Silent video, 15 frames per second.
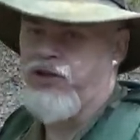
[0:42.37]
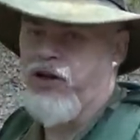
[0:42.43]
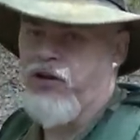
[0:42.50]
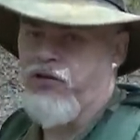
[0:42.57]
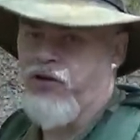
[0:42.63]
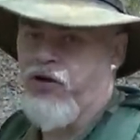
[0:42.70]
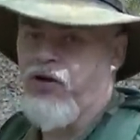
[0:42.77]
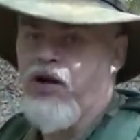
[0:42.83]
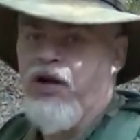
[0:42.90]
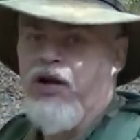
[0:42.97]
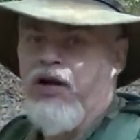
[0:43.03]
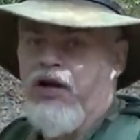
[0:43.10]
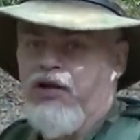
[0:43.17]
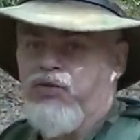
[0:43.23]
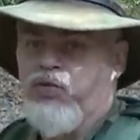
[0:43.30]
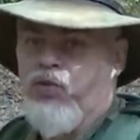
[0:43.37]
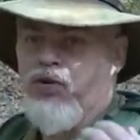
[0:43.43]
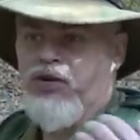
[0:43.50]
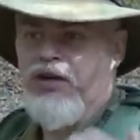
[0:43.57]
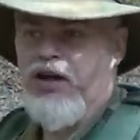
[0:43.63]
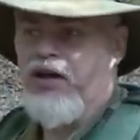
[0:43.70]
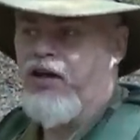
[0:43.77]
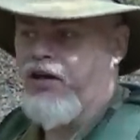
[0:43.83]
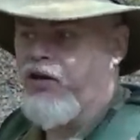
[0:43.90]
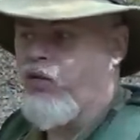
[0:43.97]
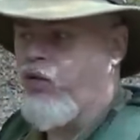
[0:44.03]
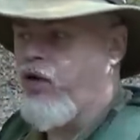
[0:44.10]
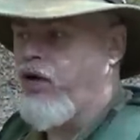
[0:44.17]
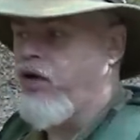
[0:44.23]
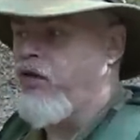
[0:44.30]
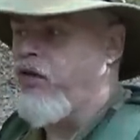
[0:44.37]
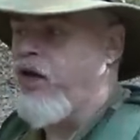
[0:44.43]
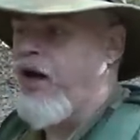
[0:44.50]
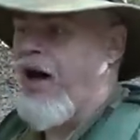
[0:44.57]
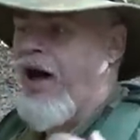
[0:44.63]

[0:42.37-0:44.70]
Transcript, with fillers: shelter is we're dealing with